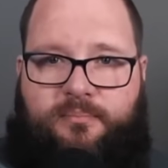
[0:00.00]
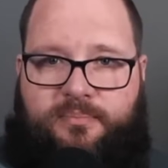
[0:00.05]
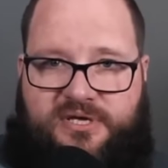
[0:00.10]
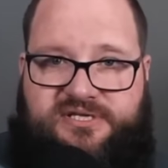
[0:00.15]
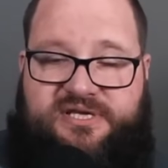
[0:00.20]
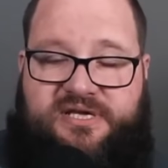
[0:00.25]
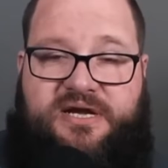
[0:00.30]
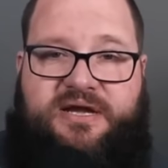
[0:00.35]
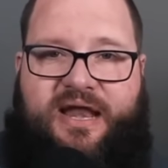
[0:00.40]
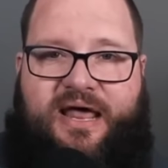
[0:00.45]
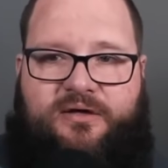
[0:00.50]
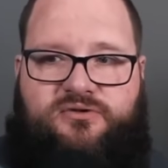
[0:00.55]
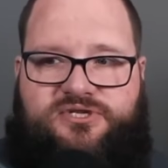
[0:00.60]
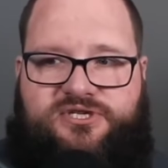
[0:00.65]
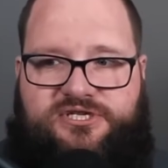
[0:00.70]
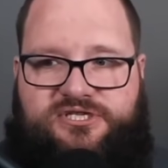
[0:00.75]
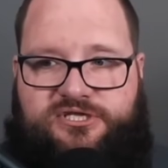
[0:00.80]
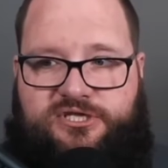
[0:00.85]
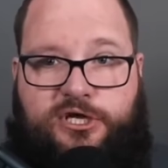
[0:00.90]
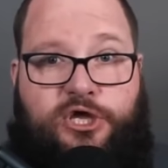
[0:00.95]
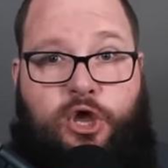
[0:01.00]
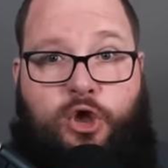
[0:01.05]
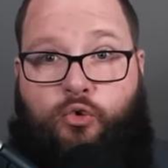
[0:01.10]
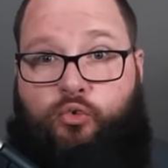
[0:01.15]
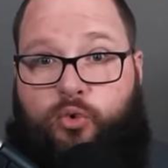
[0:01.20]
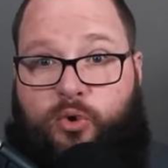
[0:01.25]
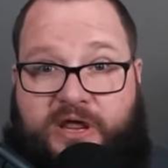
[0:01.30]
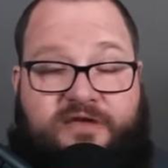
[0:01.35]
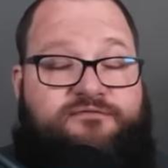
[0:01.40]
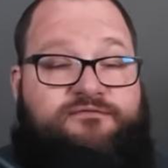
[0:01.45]
Blizzard announces the
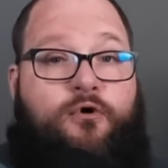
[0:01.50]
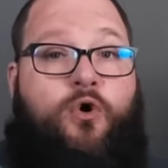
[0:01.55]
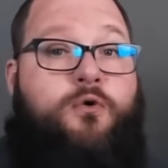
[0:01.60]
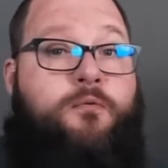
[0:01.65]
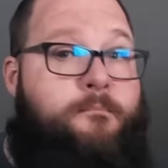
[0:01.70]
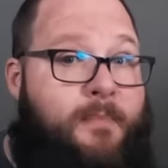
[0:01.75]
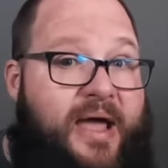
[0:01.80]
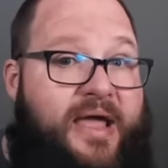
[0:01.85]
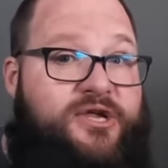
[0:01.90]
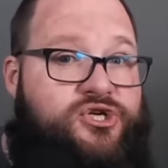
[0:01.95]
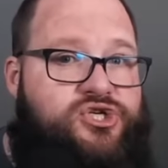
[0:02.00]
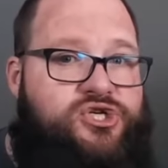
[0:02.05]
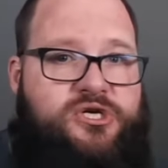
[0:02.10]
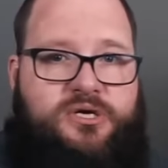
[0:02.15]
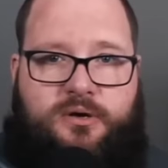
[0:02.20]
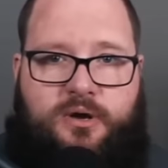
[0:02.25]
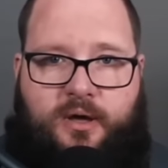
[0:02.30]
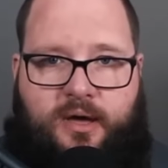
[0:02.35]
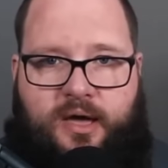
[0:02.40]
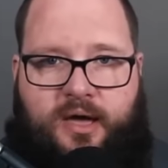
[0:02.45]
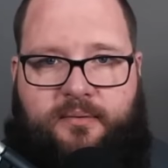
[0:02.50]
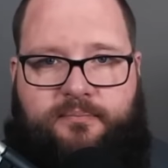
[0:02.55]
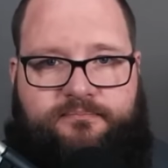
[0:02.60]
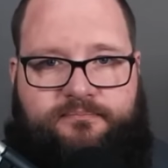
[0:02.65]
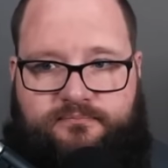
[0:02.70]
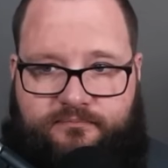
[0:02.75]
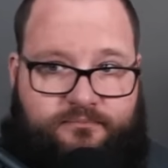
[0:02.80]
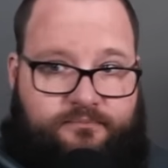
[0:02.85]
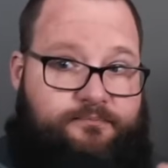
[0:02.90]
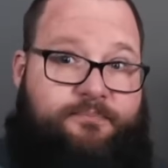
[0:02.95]
reformation
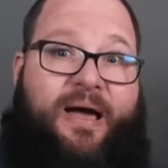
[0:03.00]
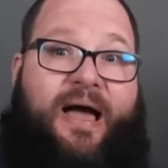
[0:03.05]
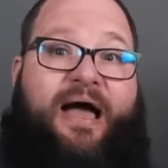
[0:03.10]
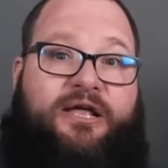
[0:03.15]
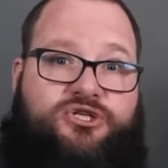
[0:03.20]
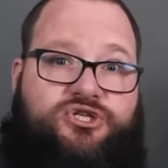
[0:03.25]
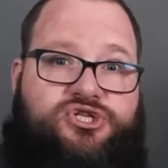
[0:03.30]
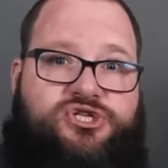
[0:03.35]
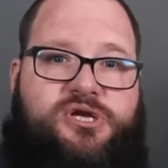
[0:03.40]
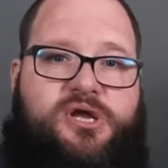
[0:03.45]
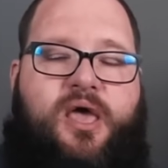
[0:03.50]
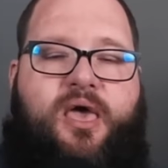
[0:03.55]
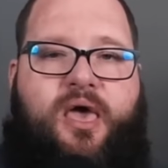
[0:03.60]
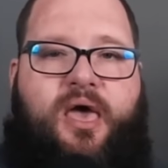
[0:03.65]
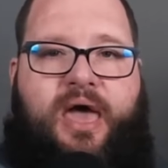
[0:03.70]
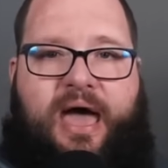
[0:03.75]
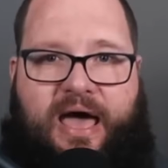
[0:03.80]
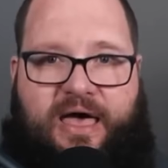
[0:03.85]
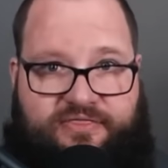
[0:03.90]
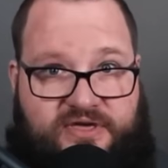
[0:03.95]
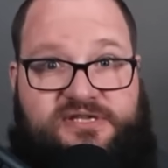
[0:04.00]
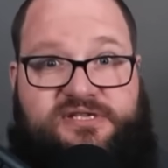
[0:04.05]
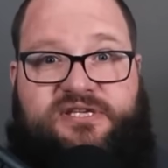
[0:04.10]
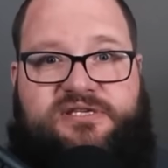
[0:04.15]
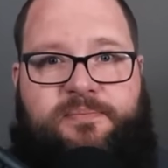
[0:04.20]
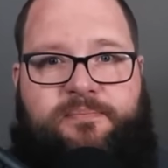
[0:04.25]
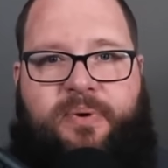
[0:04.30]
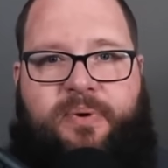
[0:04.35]
patch, and this is